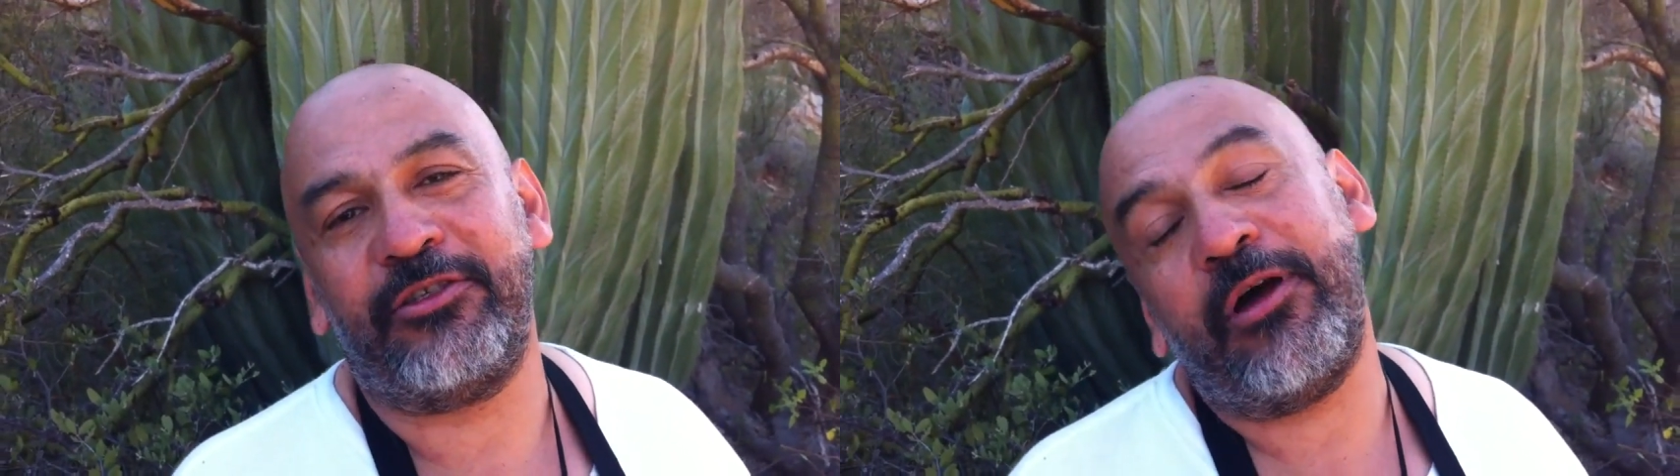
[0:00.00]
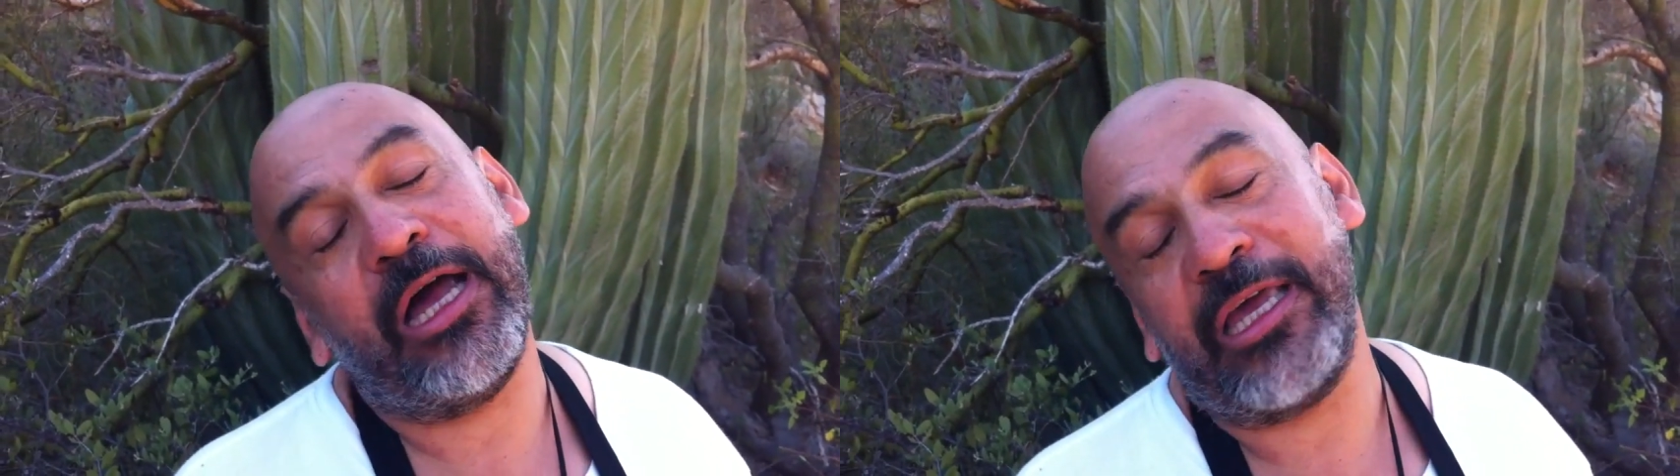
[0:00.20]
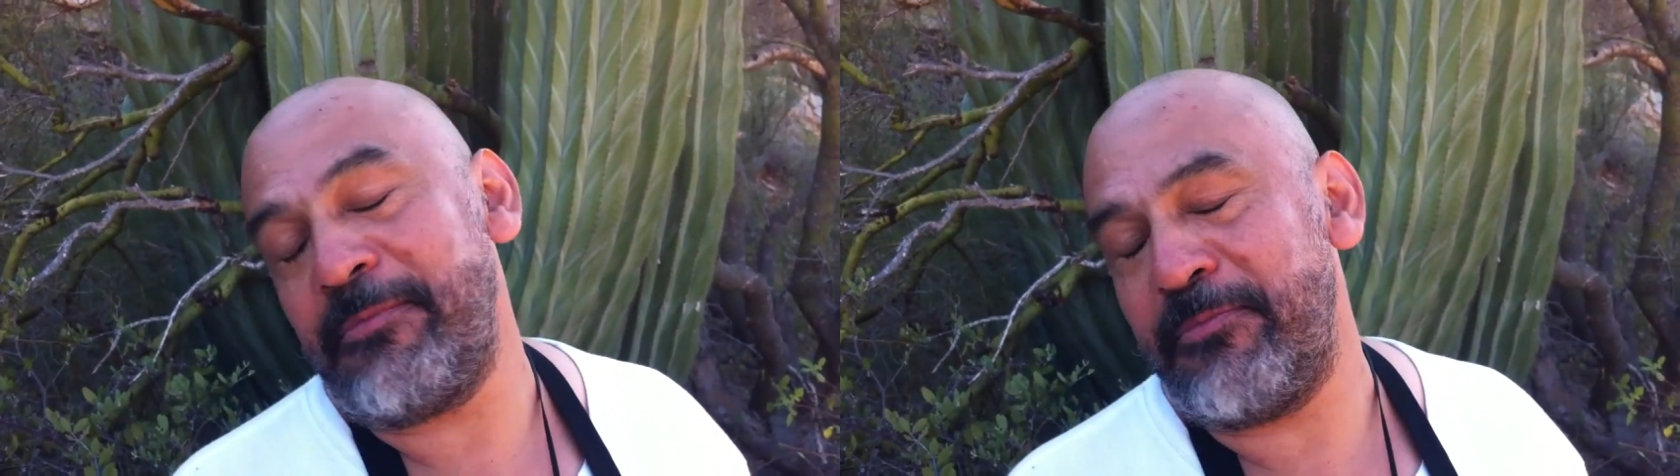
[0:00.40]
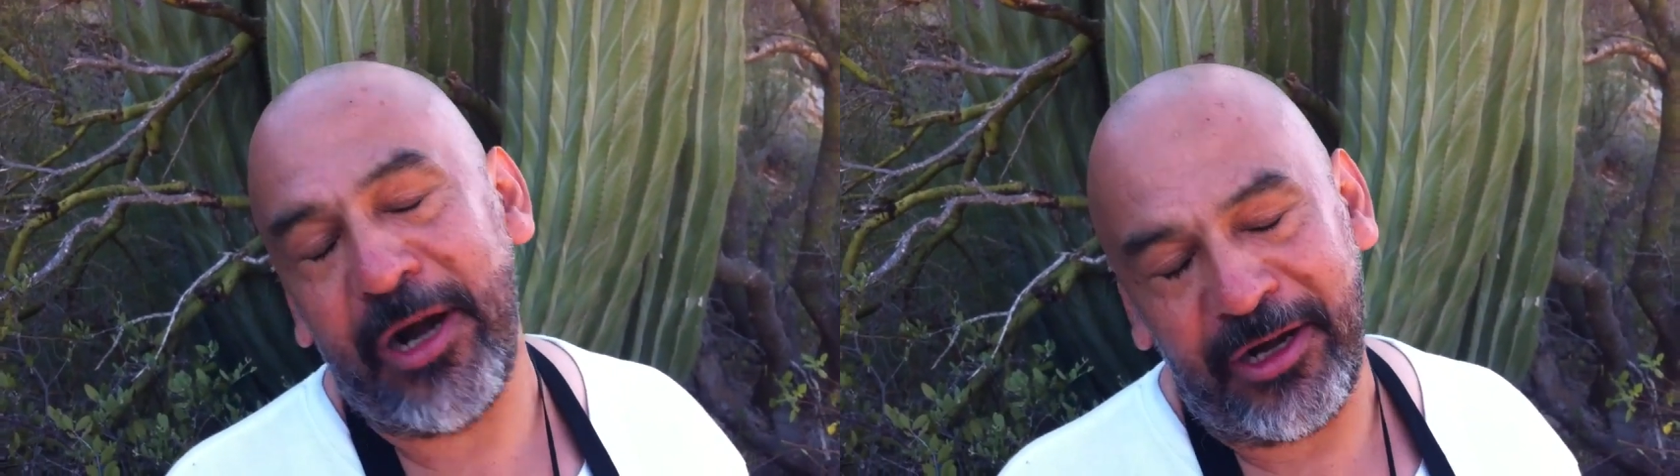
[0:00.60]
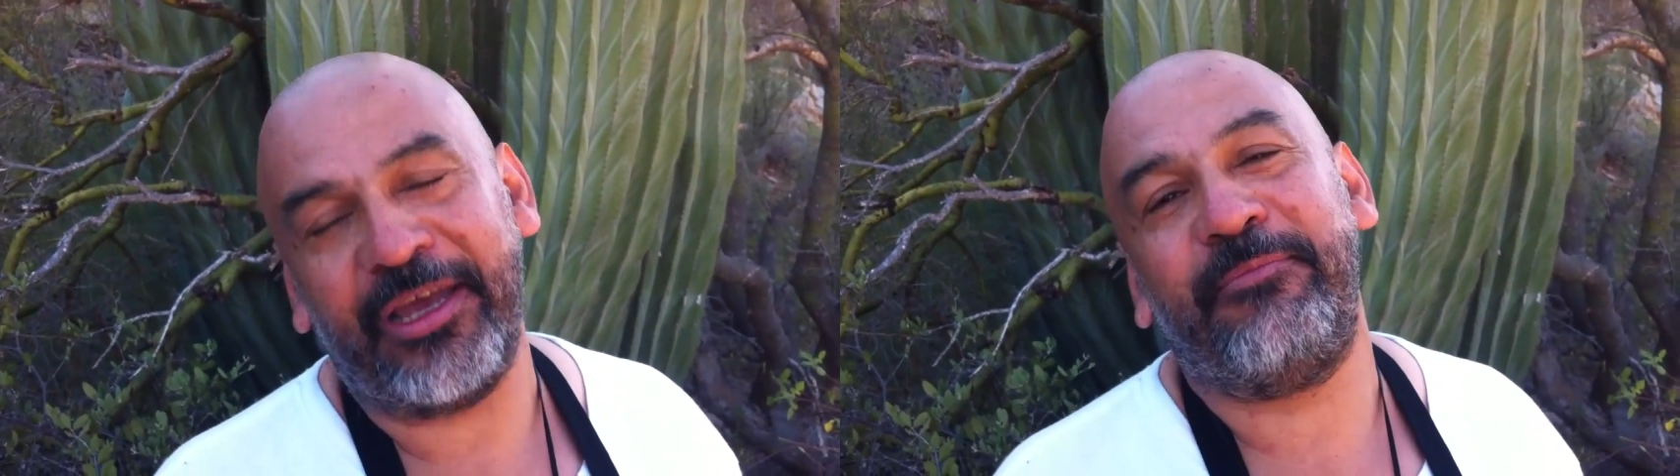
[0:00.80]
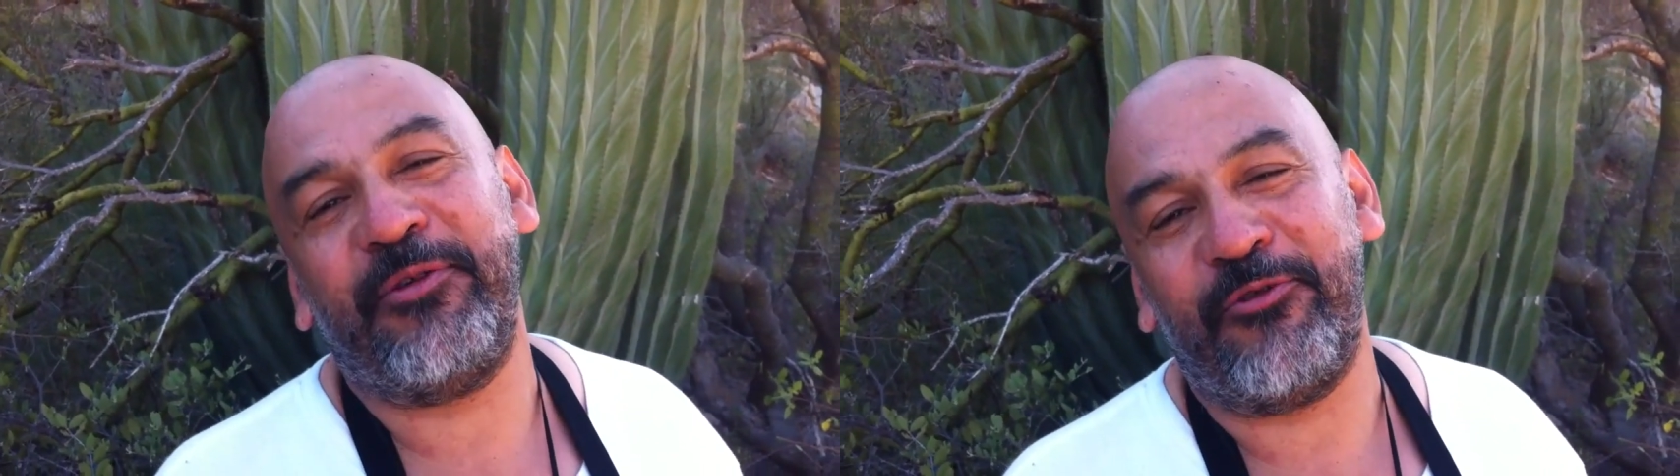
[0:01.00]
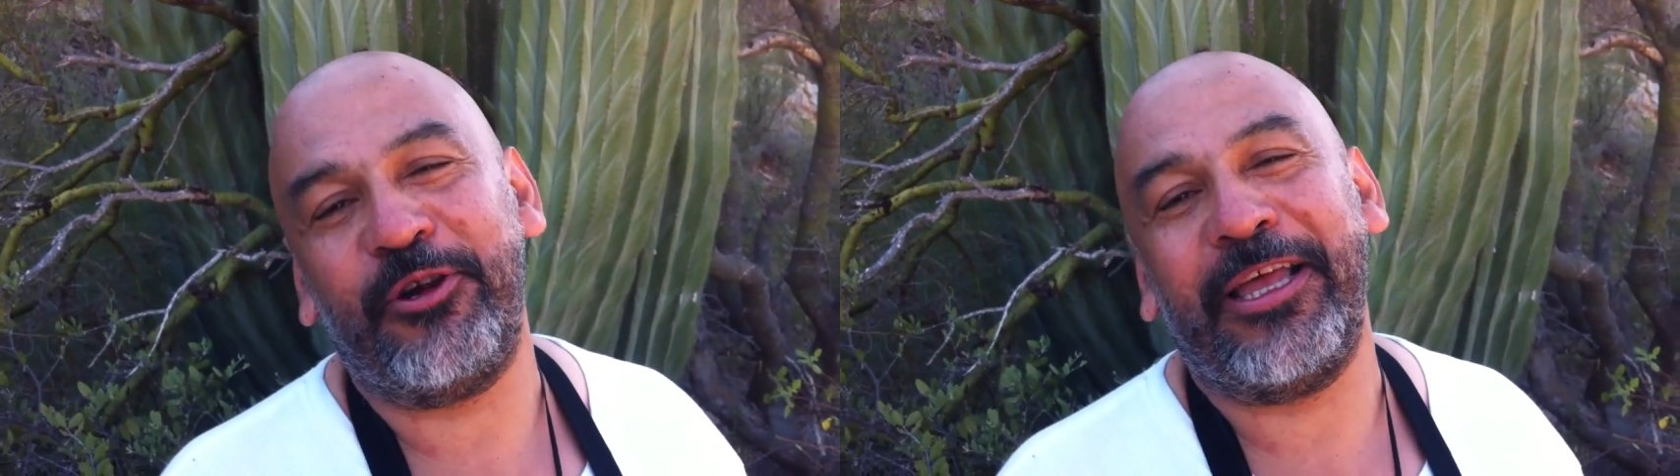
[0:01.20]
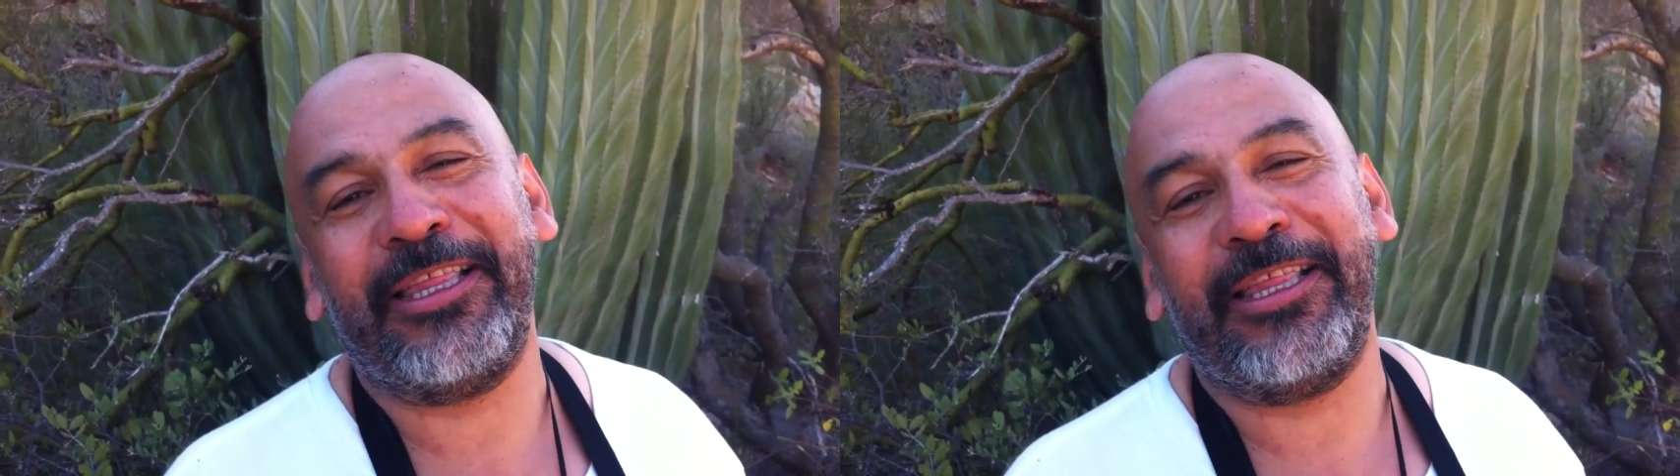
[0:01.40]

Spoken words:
so I am very happy for